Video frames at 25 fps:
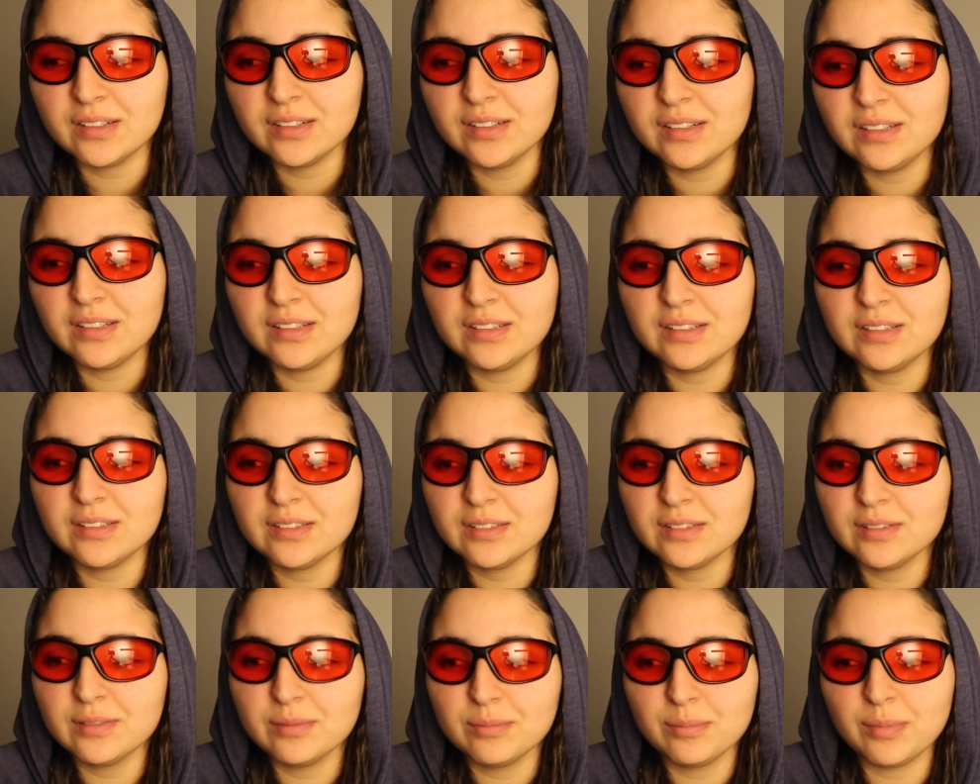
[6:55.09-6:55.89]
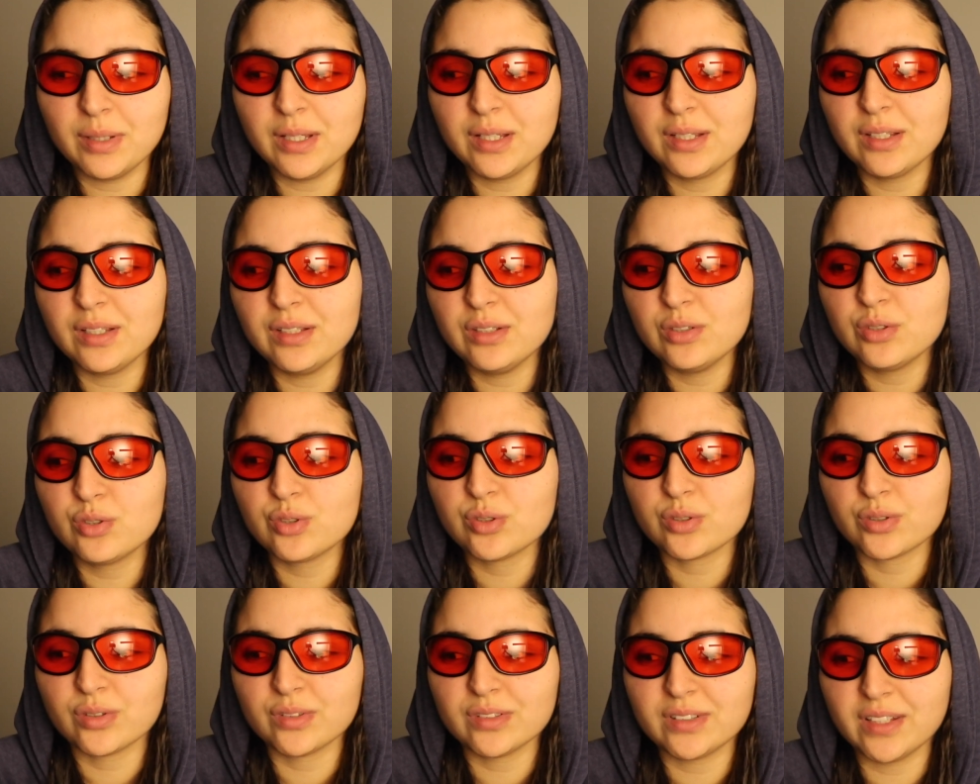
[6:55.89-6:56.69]
in making
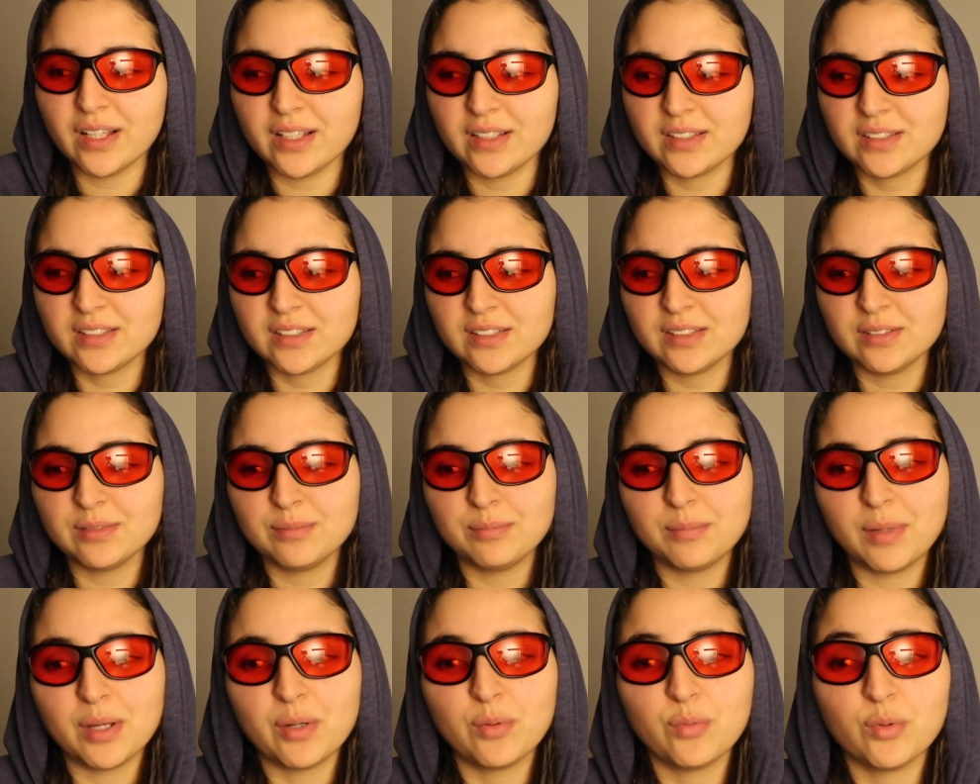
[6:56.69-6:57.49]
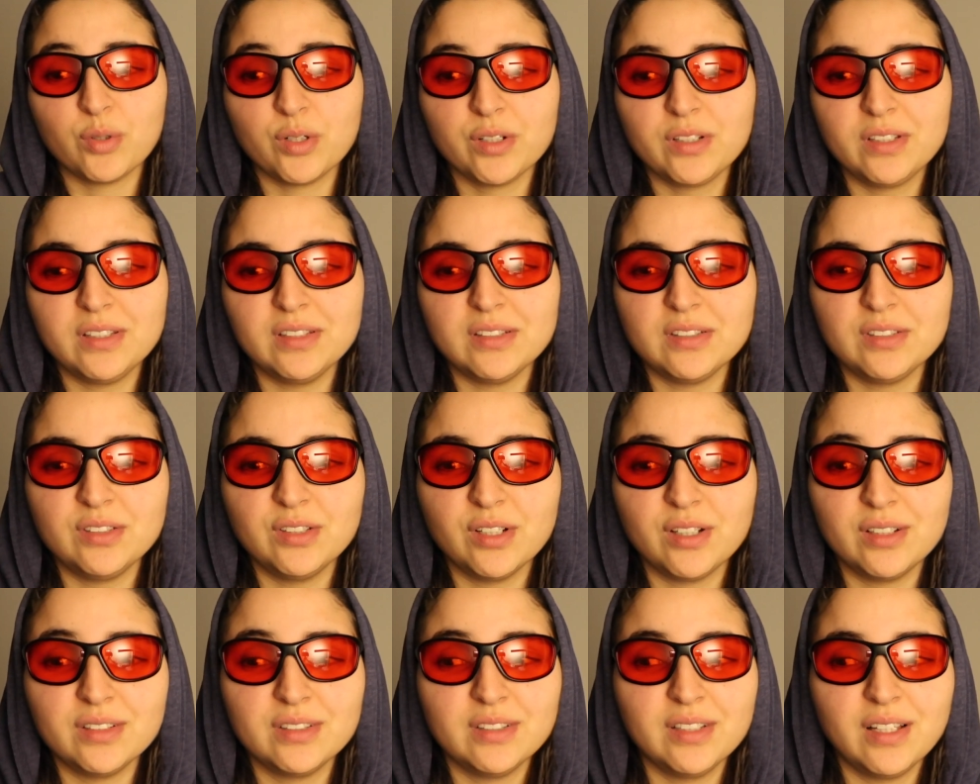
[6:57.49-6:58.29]
sure that my work is
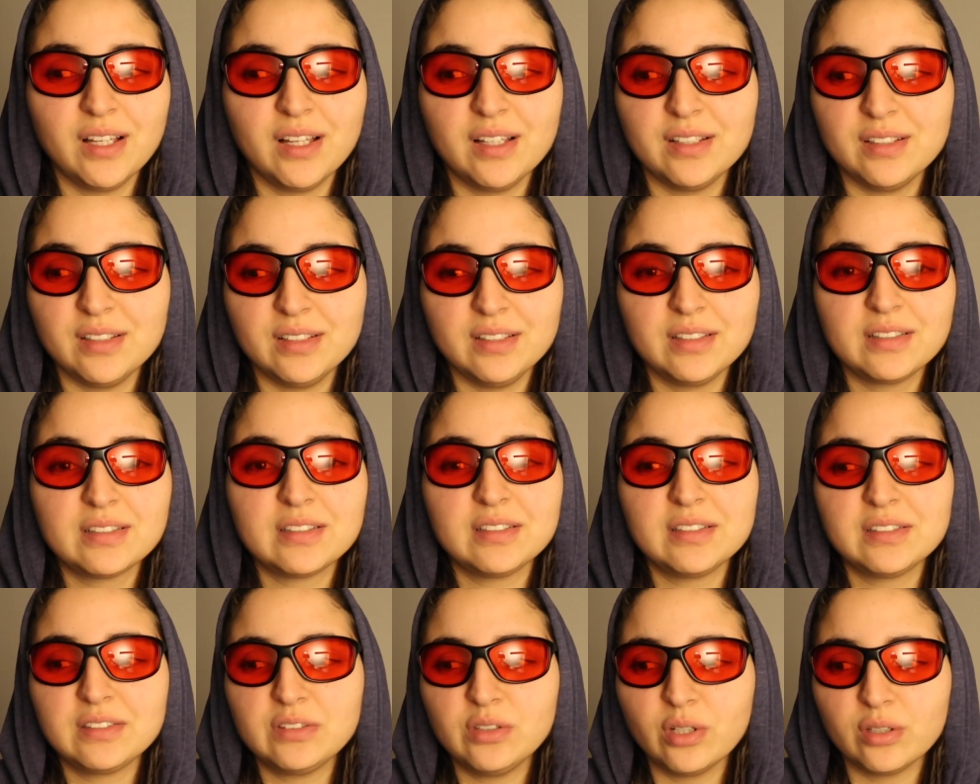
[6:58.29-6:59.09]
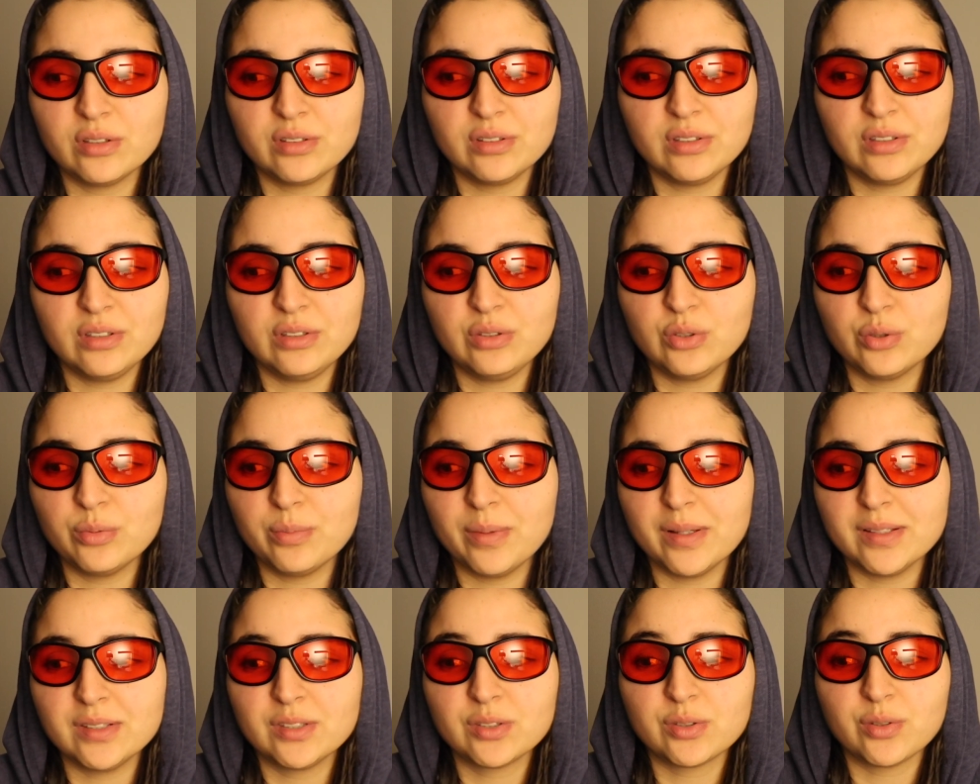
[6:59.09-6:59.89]
done and it is done in the
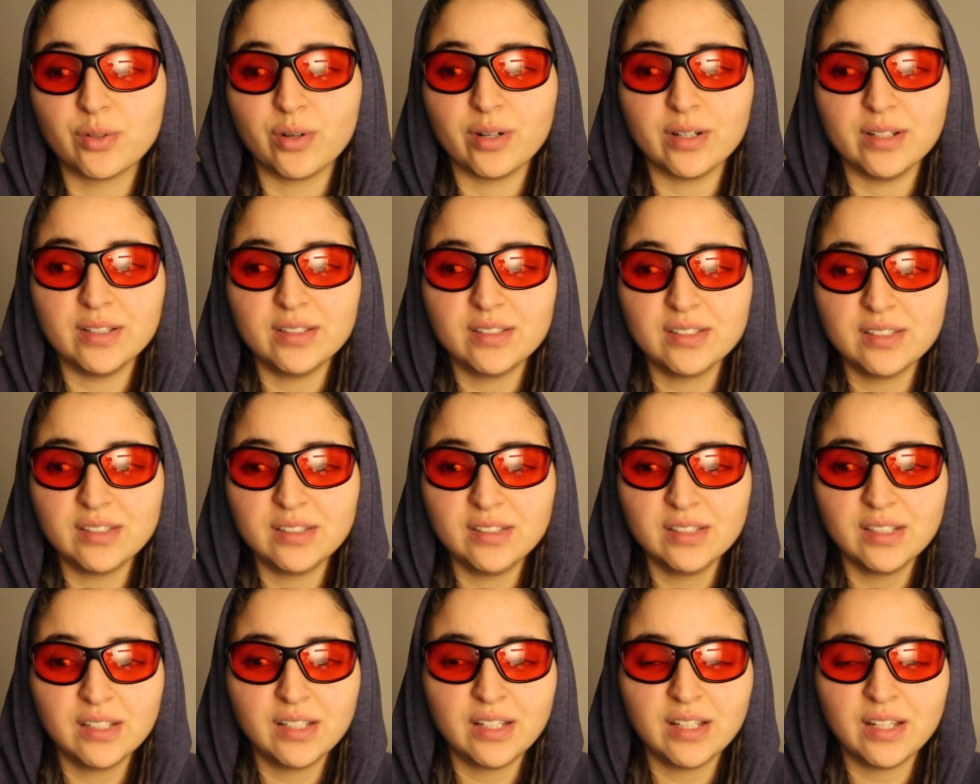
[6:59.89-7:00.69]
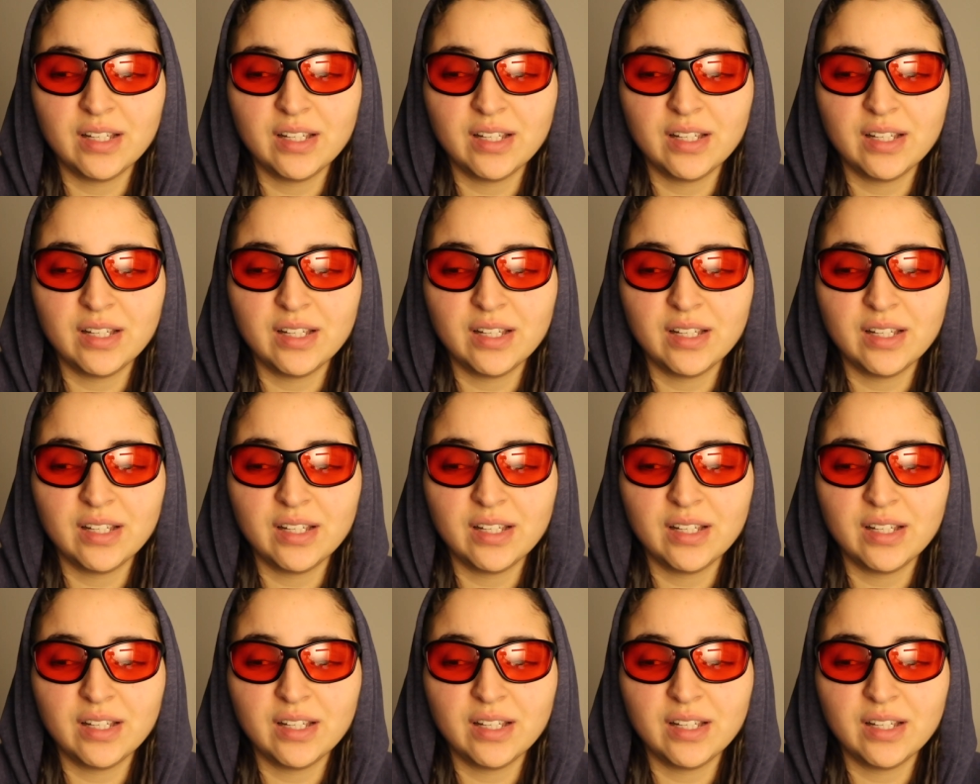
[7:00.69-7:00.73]
best quality.